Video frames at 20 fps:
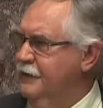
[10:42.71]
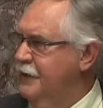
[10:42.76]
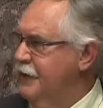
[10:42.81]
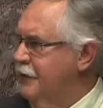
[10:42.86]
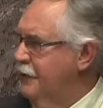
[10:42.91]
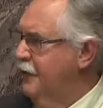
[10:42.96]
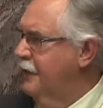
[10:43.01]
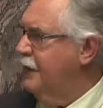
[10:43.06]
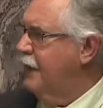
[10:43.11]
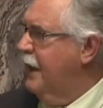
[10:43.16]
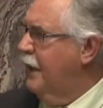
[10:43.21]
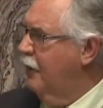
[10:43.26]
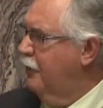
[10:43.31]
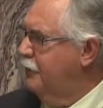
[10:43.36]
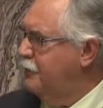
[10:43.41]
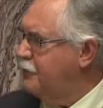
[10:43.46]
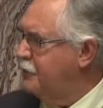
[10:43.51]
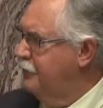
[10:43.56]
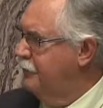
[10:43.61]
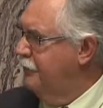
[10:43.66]
in the
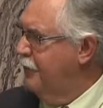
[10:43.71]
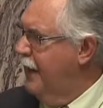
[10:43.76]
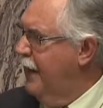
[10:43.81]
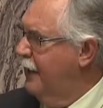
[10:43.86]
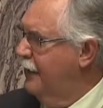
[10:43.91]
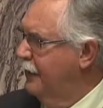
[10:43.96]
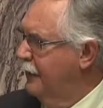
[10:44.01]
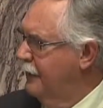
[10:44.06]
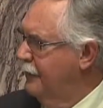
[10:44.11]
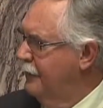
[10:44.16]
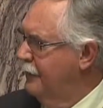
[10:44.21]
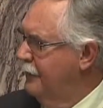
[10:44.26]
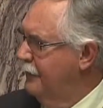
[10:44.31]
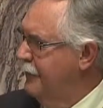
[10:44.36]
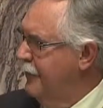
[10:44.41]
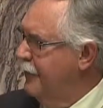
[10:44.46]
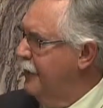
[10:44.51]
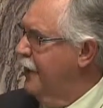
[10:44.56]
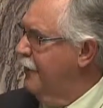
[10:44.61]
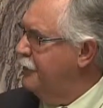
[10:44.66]
Cowichan Valley.
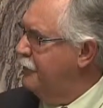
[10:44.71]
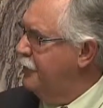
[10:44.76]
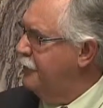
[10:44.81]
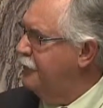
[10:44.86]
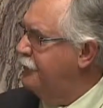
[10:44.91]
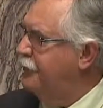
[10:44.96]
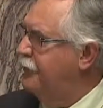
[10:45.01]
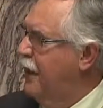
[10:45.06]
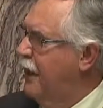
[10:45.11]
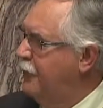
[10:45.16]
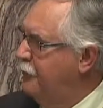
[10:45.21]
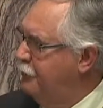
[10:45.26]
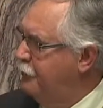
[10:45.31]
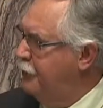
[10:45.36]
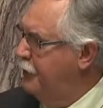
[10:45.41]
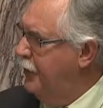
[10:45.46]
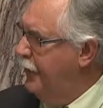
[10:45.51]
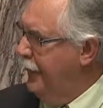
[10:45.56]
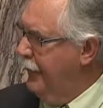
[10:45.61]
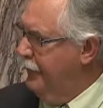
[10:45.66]
They got the
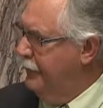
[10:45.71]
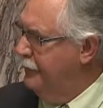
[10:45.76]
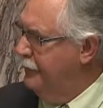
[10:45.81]
floodplain.